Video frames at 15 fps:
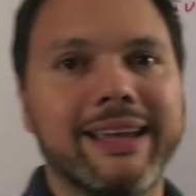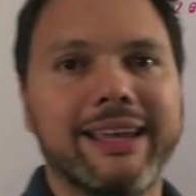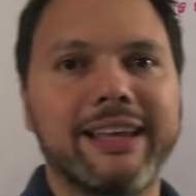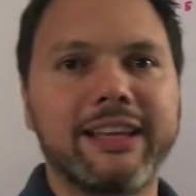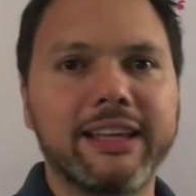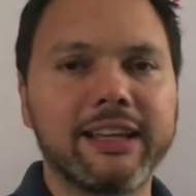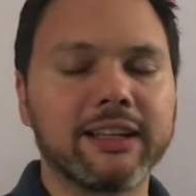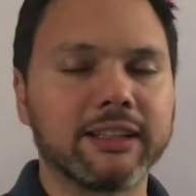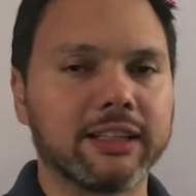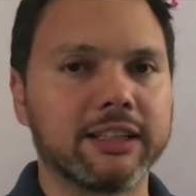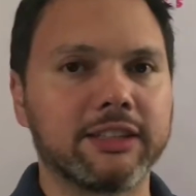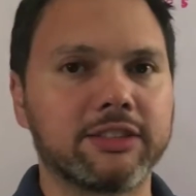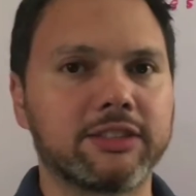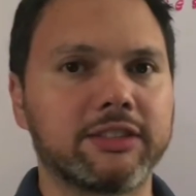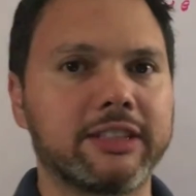In
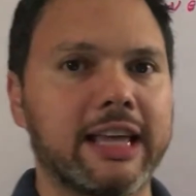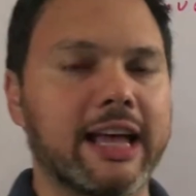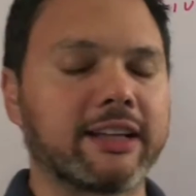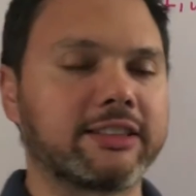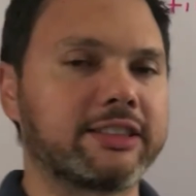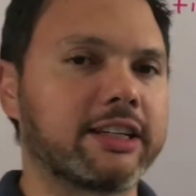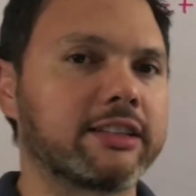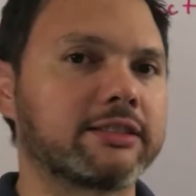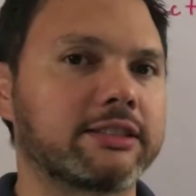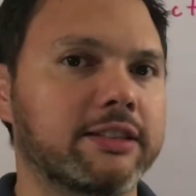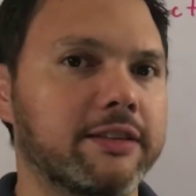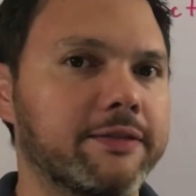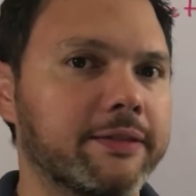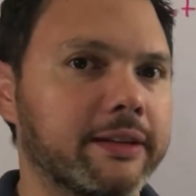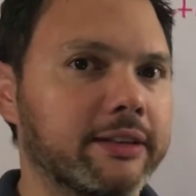English, the
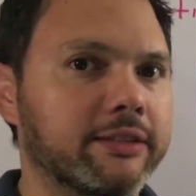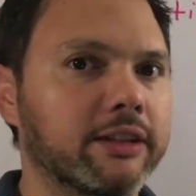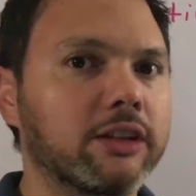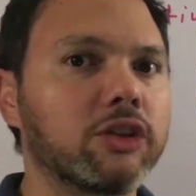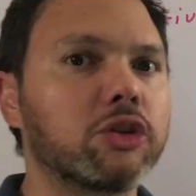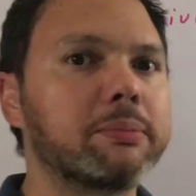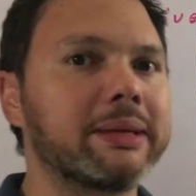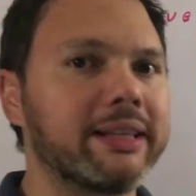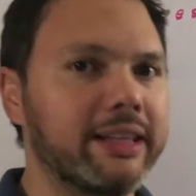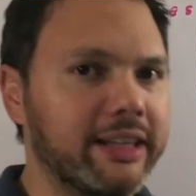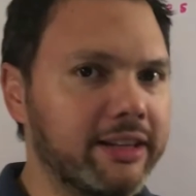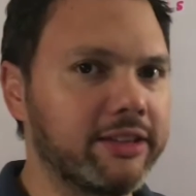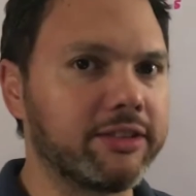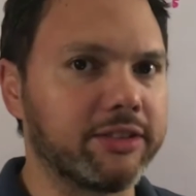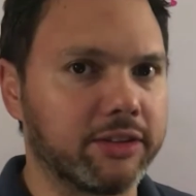adjective is a little bit
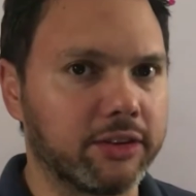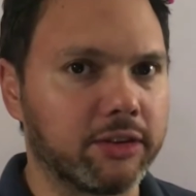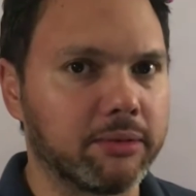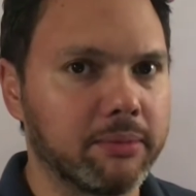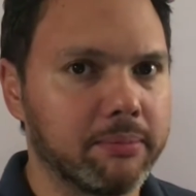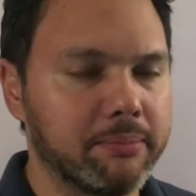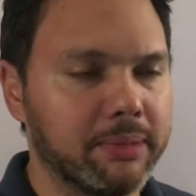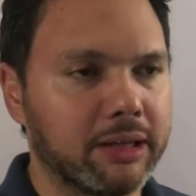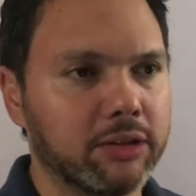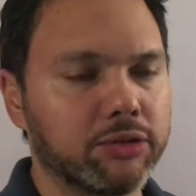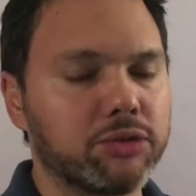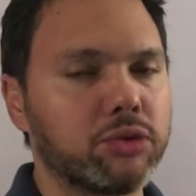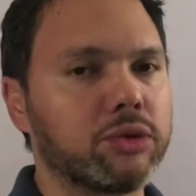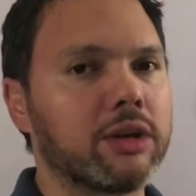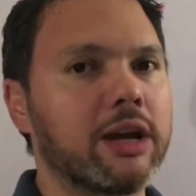easier
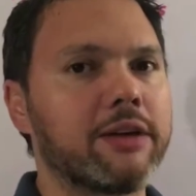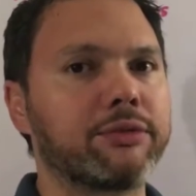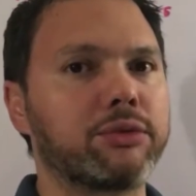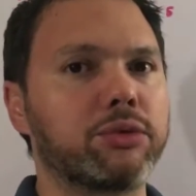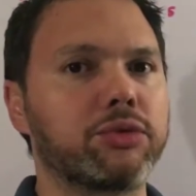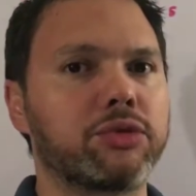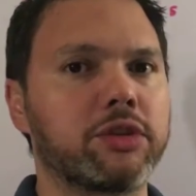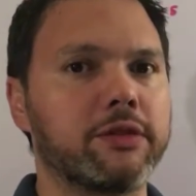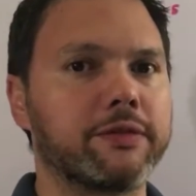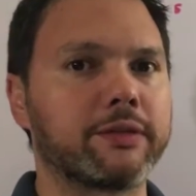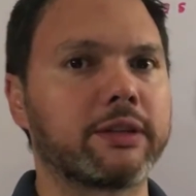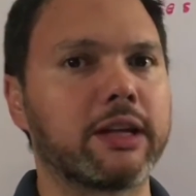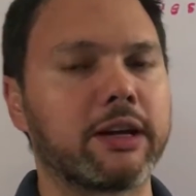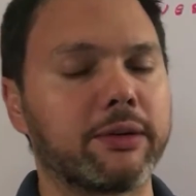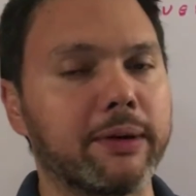because you don't have to
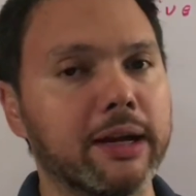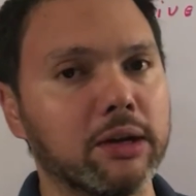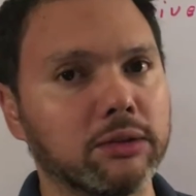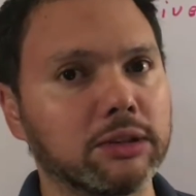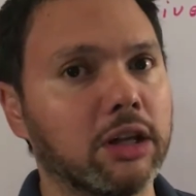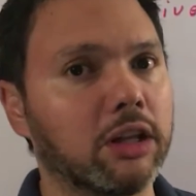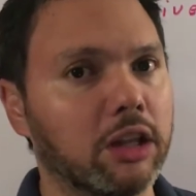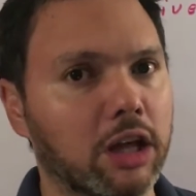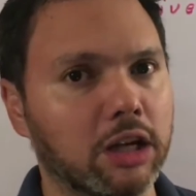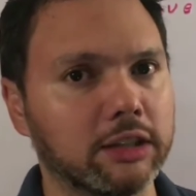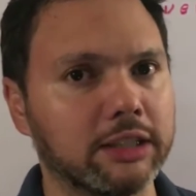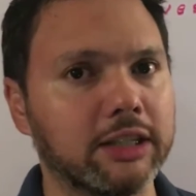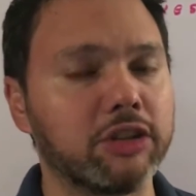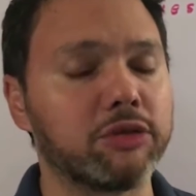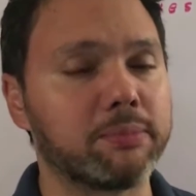shift around a
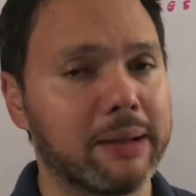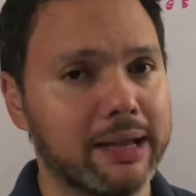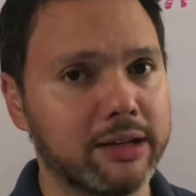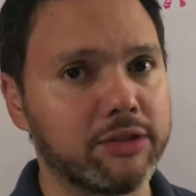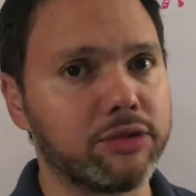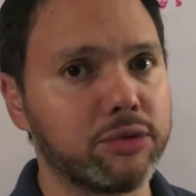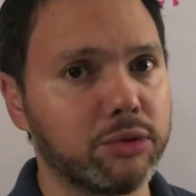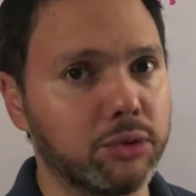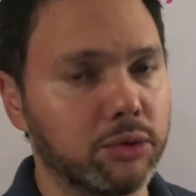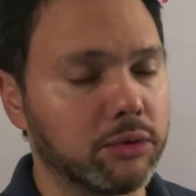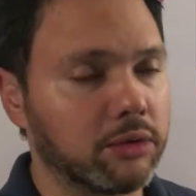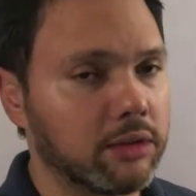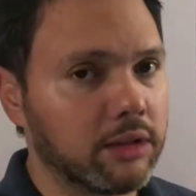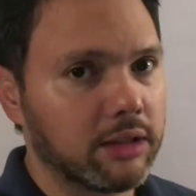lot. In Spanish, you do.